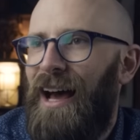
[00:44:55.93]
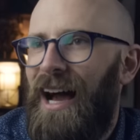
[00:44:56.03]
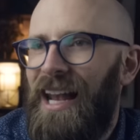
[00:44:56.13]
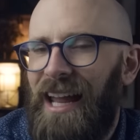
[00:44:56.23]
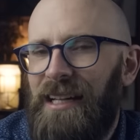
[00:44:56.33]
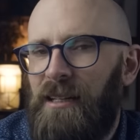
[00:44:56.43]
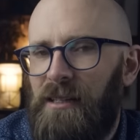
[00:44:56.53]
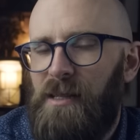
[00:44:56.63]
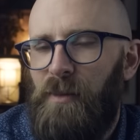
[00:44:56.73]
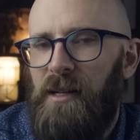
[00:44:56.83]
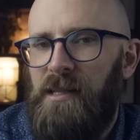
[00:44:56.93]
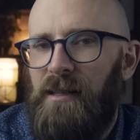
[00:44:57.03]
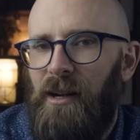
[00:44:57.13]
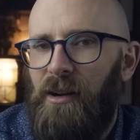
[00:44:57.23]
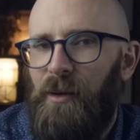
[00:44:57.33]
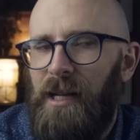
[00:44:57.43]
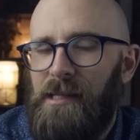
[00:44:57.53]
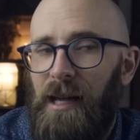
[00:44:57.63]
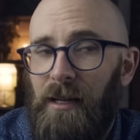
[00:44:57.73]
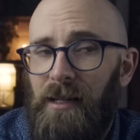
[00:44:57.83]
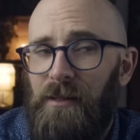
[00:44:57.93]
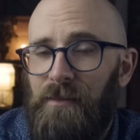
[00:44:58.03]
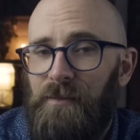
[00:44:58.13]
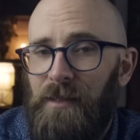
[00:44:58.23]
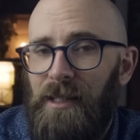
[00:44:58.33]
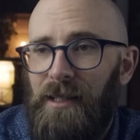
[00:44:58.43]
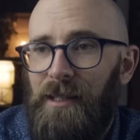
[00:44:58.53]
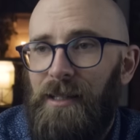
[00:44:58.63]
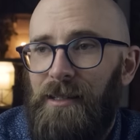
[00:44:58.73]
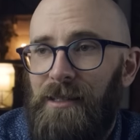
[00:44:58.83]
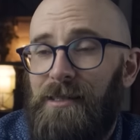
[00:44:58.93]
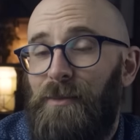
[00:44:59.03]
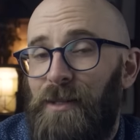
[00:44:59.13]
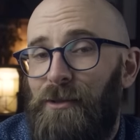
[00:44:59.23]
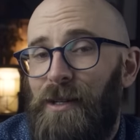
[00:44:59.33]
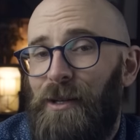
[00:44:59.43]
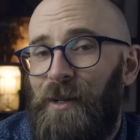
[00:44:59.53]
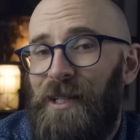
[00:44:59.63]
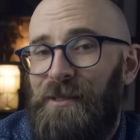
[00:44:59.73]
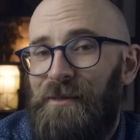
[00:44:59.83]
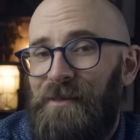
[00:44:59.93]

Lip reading: I like a conspiracy theory when it's like, oh, this could be a real one.